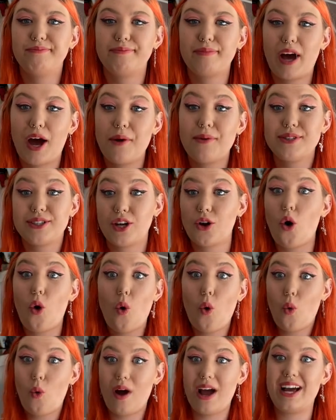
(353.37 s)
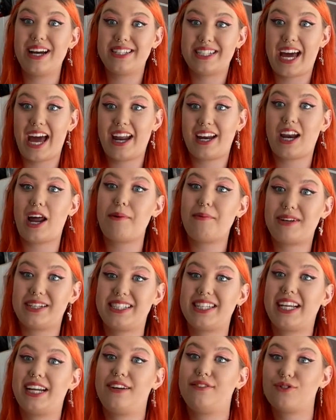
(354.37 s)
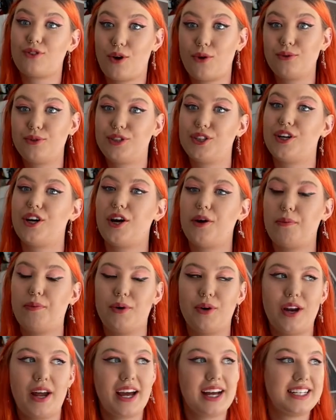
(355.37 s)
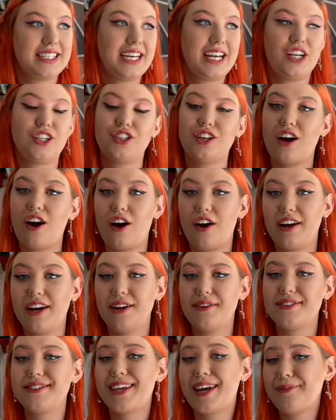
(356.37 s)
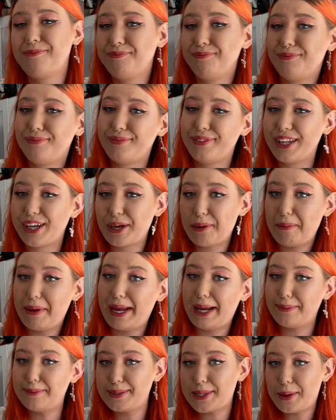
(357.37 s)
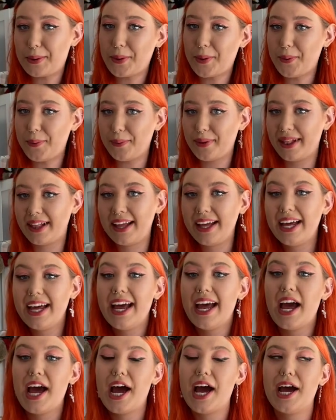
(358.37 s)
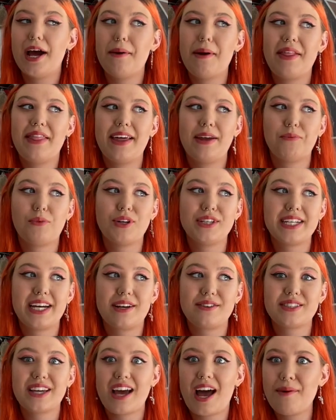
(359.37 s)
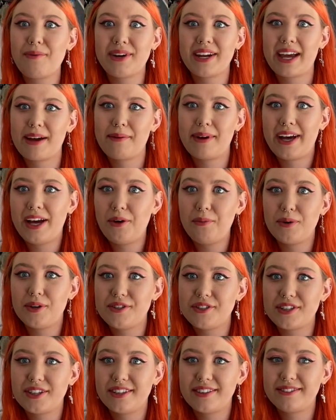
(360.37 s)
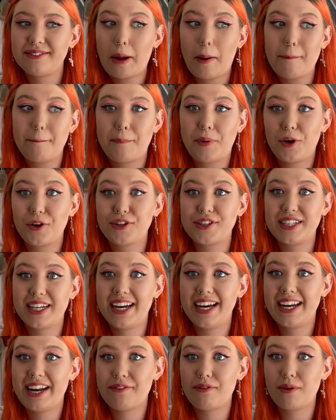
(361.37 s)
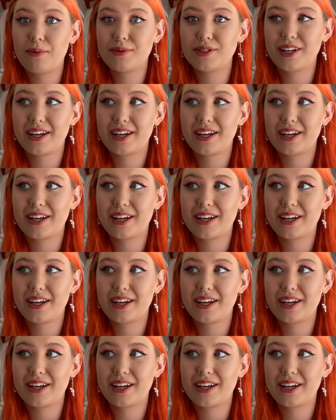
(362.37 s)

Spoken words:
But I was always had like my sleeves rolled up or like a t-shirt on. I was like, look at me, I'm so cool. And then one day I was like, I want to get my elbow done. Booked it, and everyone was